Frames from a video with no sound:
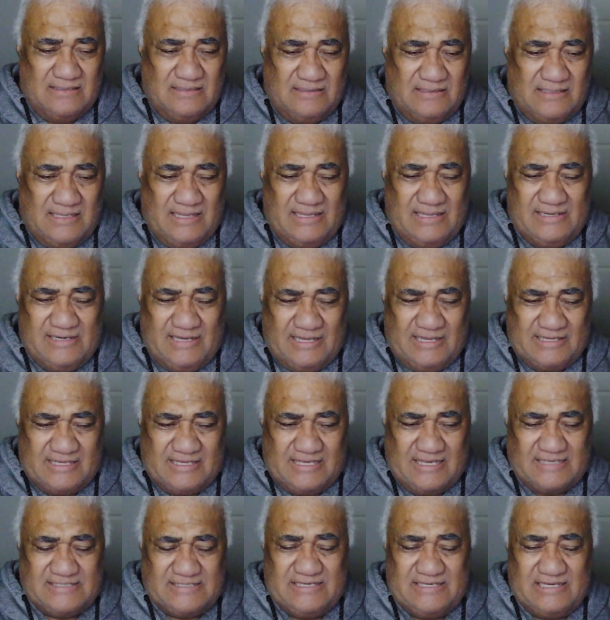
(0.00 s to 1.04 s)
And I
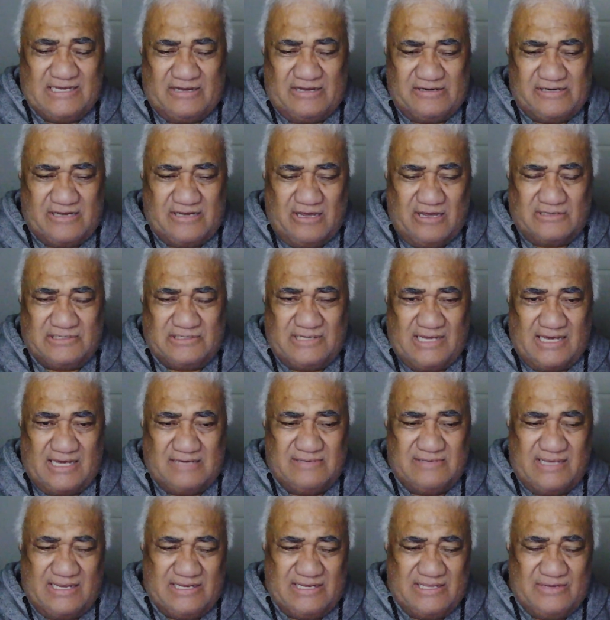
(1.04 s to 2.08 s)
guess he got knocked out
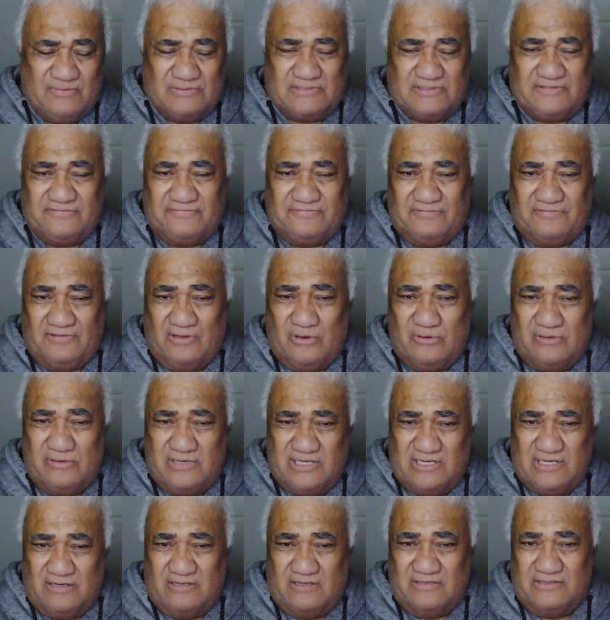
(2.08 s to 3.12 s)
and he was
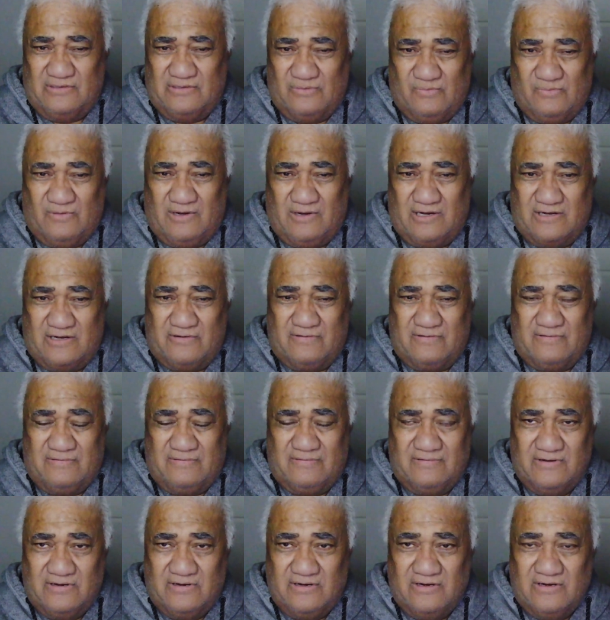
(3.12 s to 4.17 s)
floating on the water
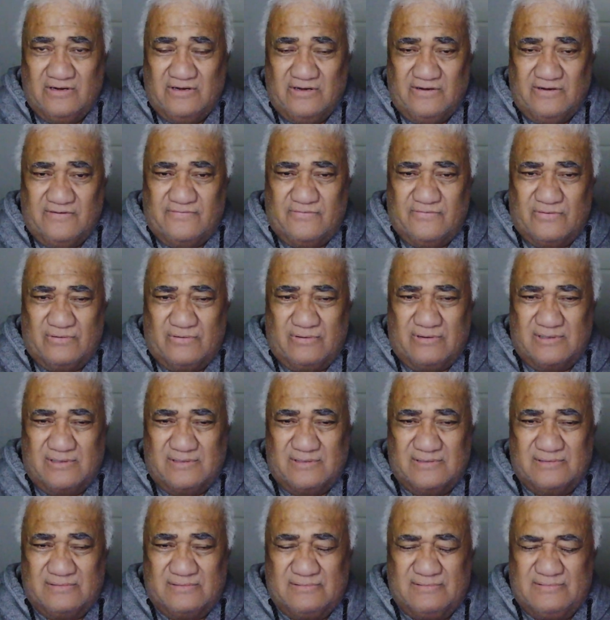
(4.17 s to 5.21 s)
for
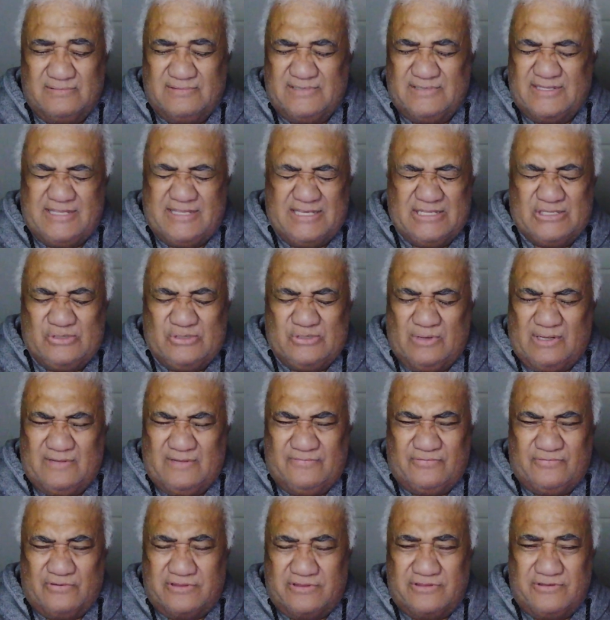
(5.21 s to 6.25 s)
I think 12
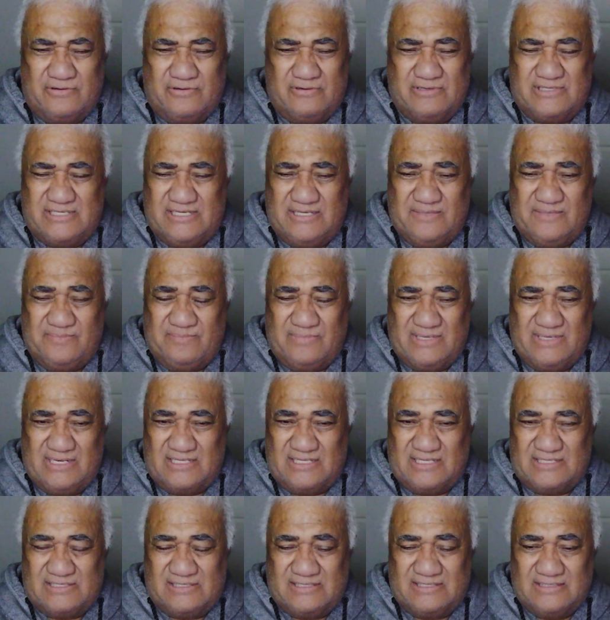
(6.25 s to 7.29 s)
or 13
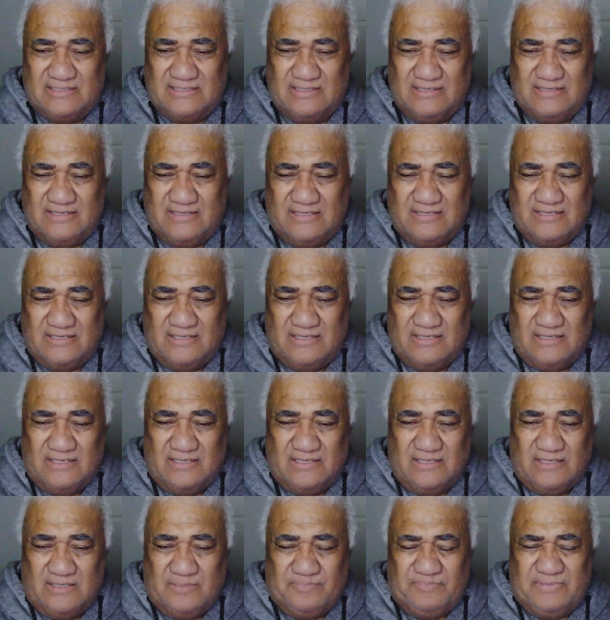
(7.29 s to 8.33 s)
minutes
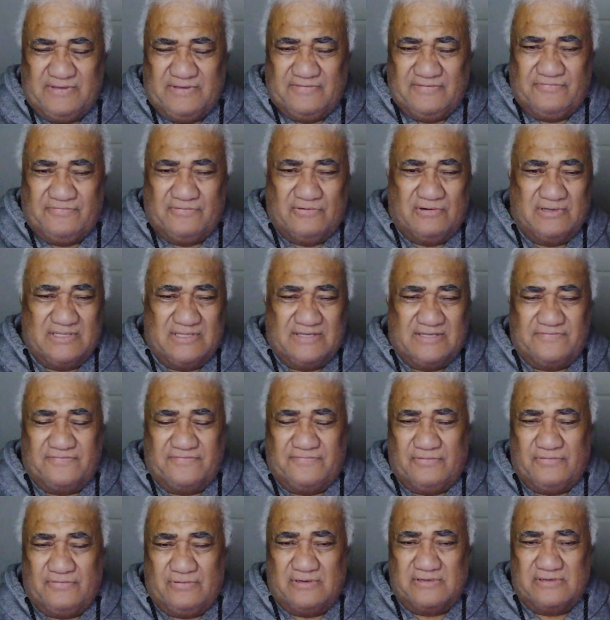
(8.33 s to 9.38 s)
before the
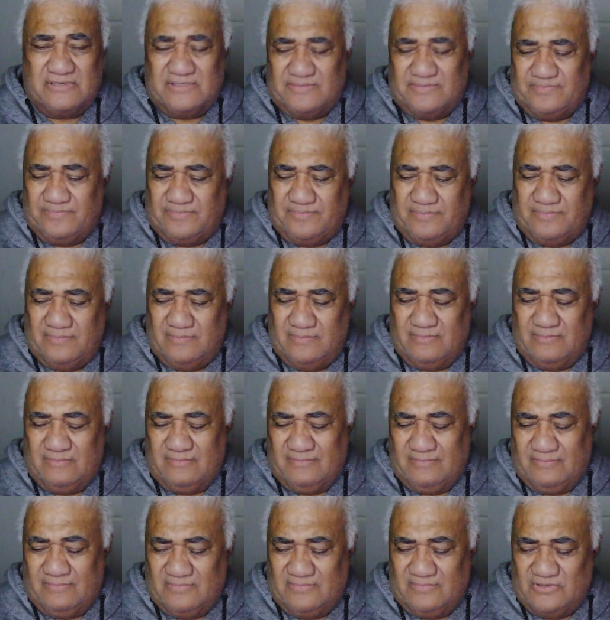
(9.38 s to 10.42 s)
first
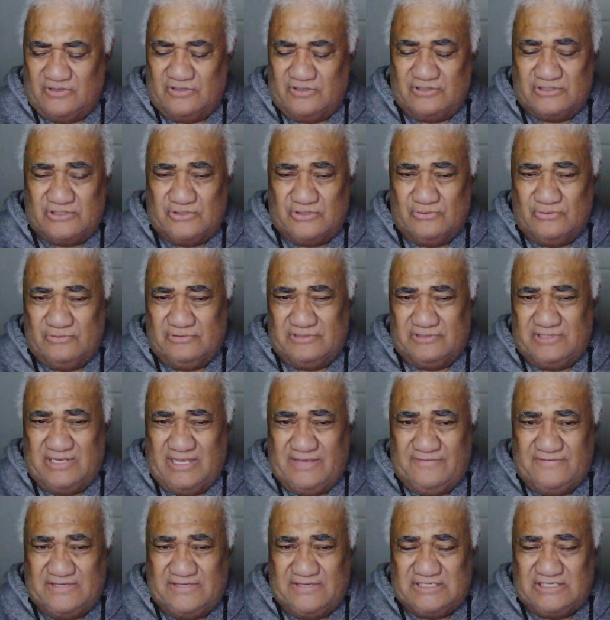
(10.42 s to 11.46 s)
or two
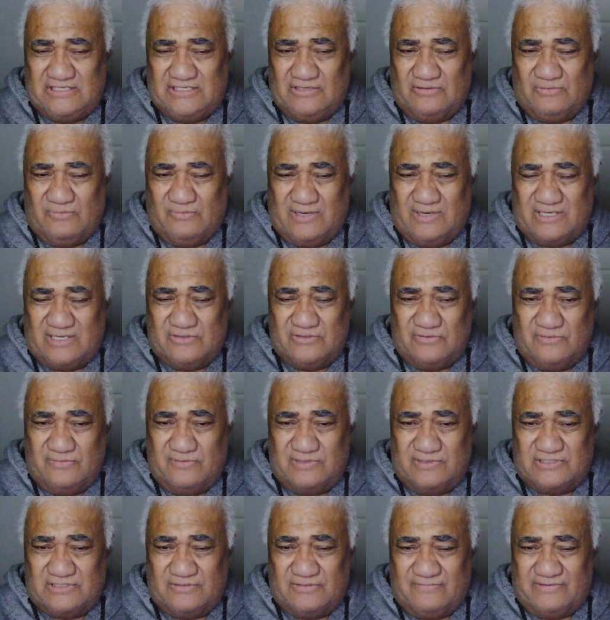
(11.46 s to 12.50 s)
Navy SEAL one who
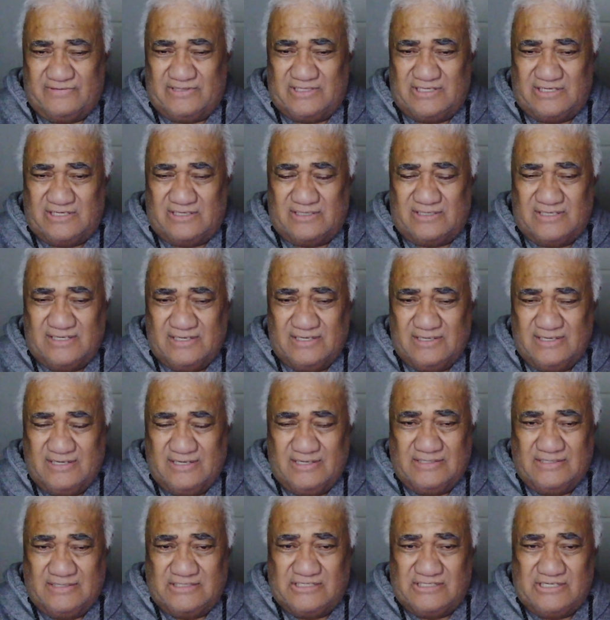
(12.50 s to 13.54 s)
was over there
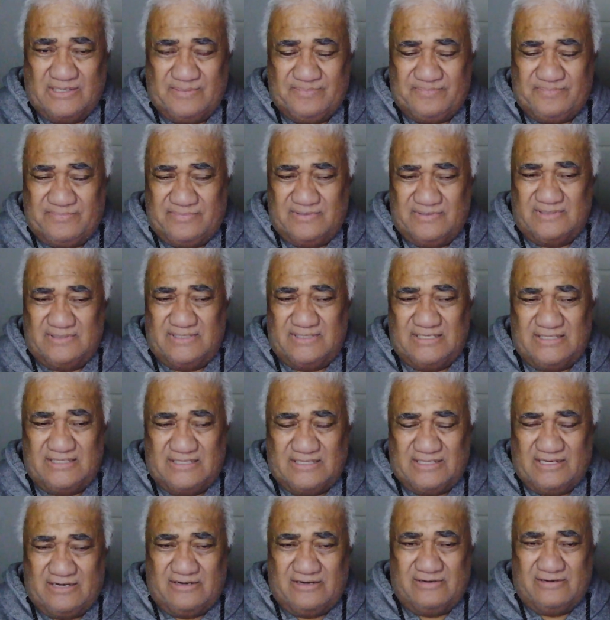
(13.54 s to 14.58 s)
jumped in
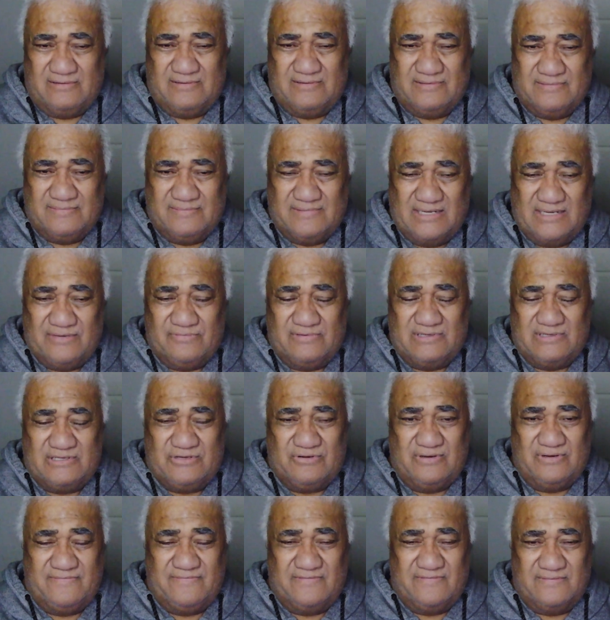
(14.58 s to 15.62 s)
there and
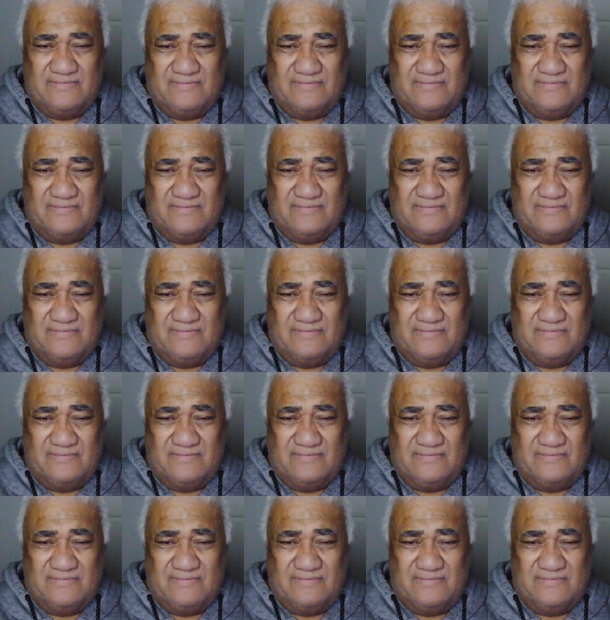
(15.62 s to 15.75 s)
retrieved it